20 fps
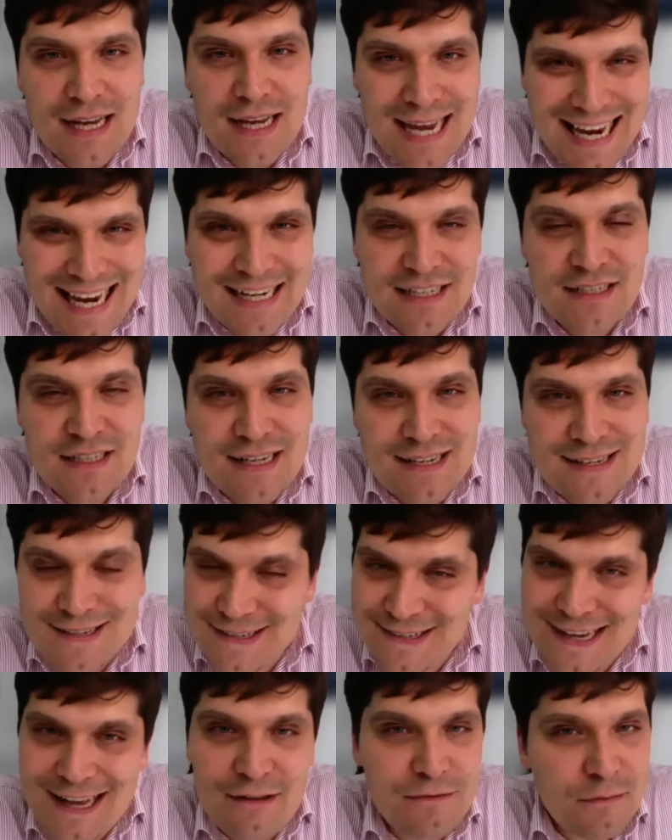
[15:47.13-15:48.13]
it a
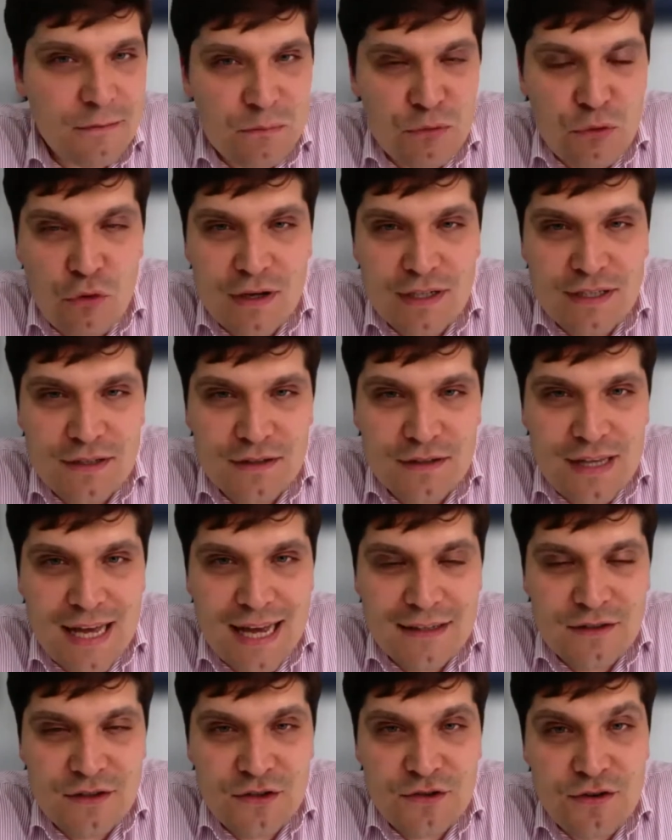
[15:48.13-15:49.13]
self-employed in
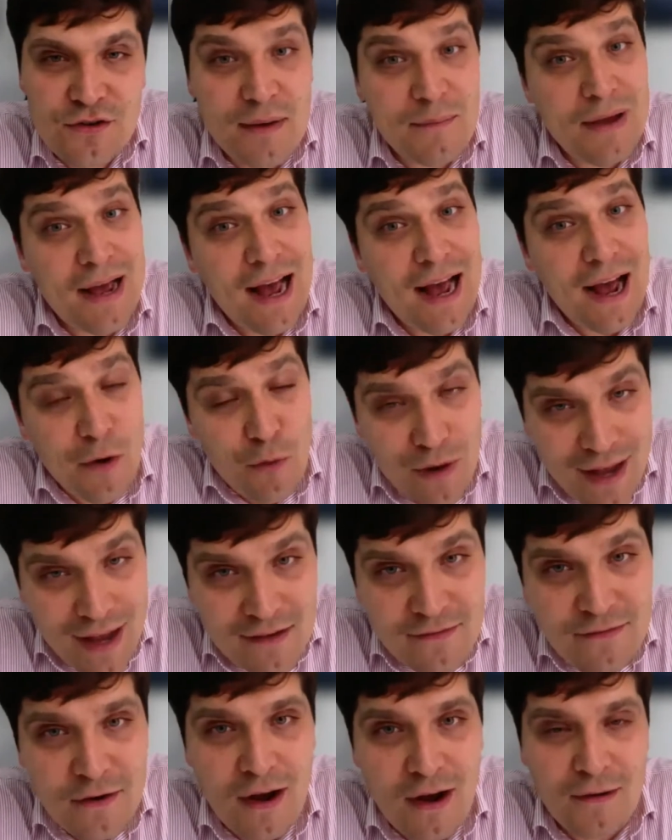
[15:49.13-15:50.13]
that stream.
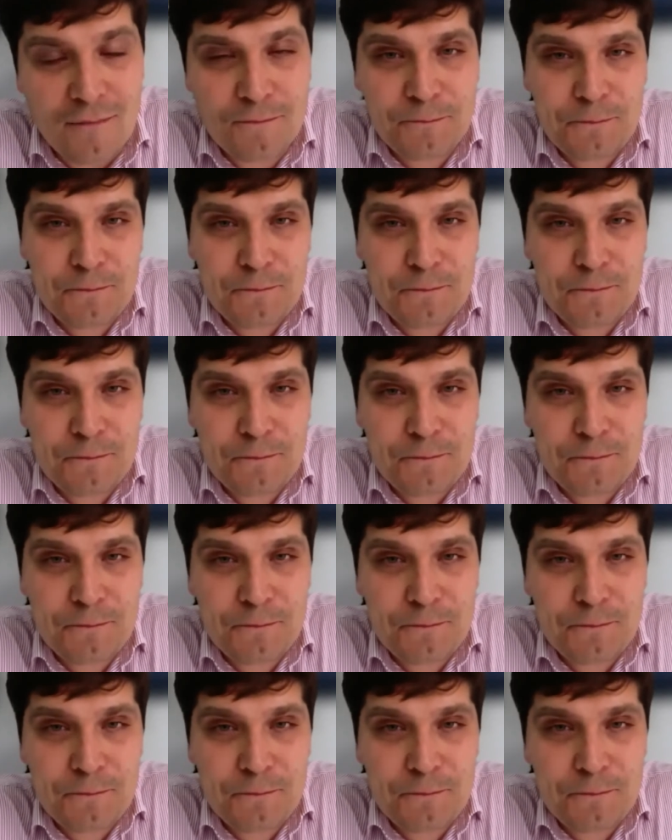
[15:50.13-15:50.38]
However,